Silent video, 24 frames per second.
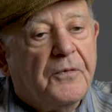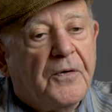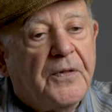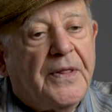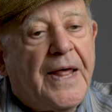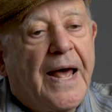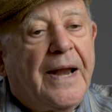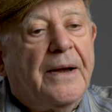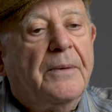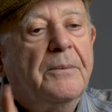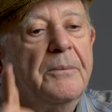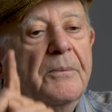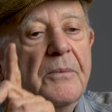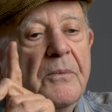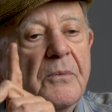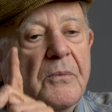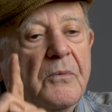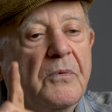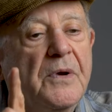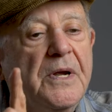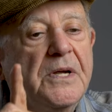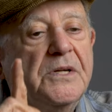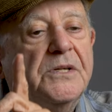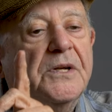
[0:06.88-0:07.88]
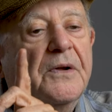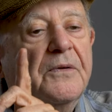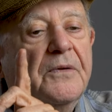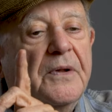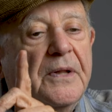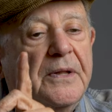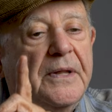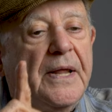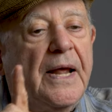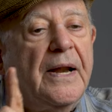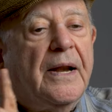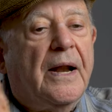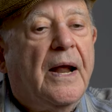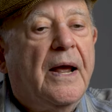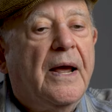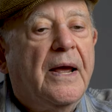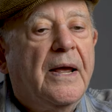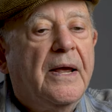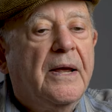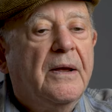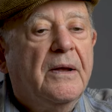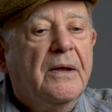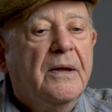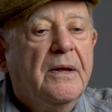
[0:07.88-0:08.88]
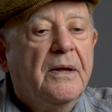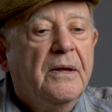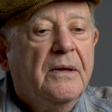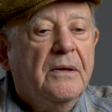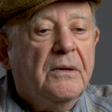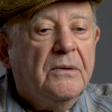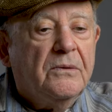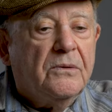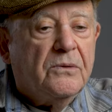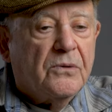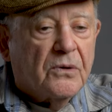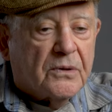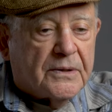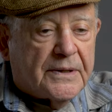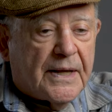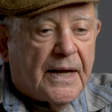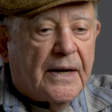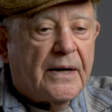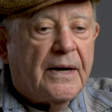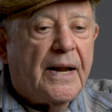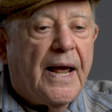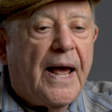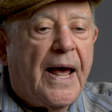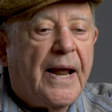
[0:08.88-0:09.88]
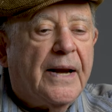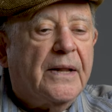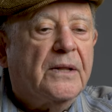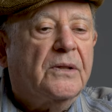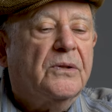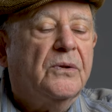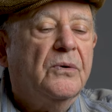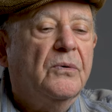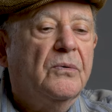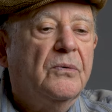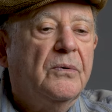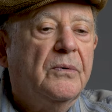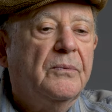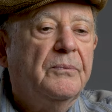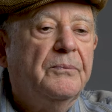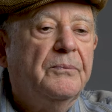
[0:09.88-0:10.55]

For that reason that I took that attitude,